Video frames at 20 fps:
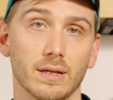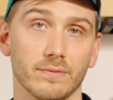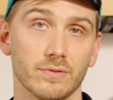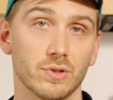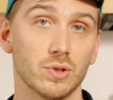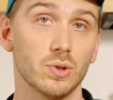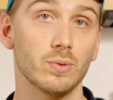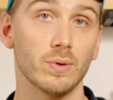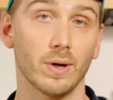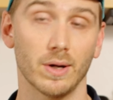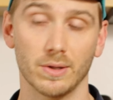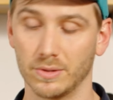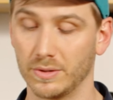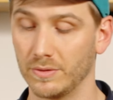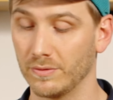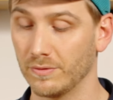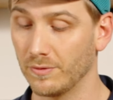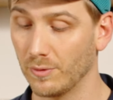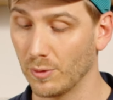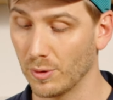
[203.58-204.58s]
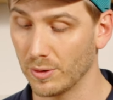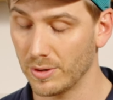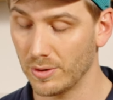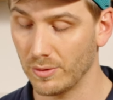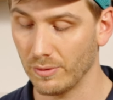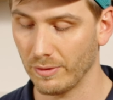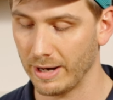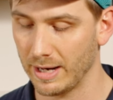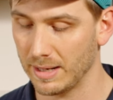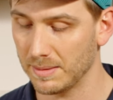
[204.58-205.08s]
of 240
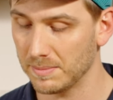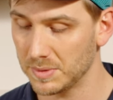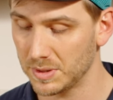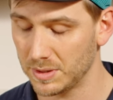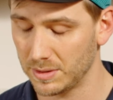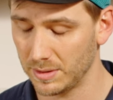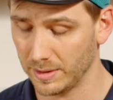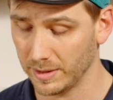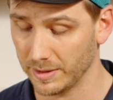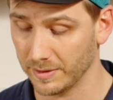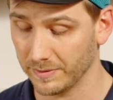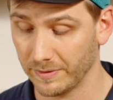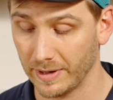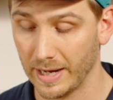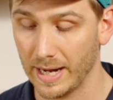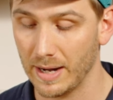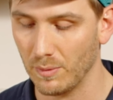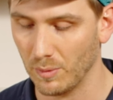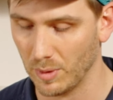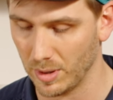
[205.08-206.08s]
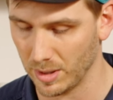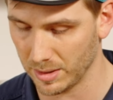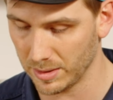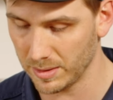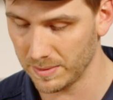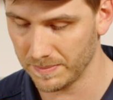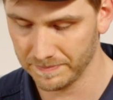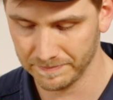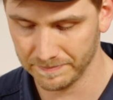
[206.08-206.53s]
grams of hot water.